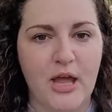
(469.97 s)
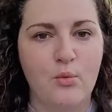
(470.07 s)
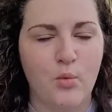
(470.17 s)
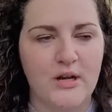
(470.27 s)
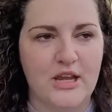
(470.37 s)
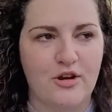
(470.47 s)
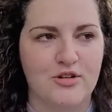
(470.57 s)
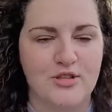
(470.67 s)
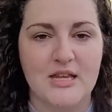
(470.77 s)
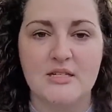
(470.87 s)
and one character
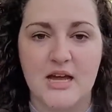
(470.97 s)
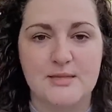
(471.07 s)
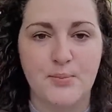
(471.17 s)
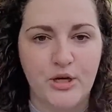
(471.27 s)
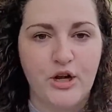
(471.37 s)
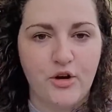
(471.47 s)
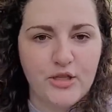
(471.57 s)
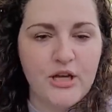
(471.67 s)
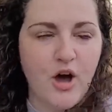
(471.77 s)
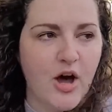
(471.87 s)
that dies pretty
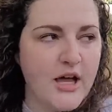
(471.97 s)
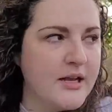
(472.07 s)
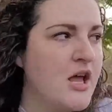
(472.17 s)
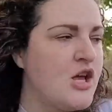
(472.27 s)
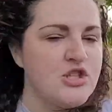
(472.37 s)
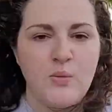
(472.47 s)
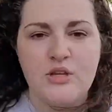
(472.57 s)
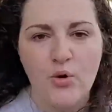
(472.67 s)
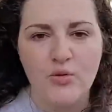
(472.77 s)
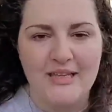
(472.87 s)
early on, so we
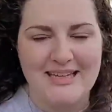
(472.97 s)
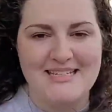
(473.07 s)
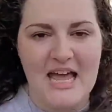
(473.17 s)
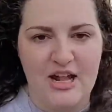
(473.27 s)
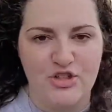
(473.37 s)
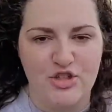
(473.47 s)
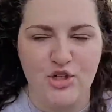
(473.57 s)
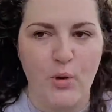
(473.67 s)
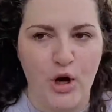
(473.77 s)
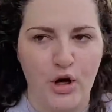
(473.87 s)
don't really get attached to
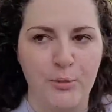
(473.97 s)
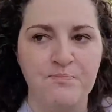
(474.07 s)
her.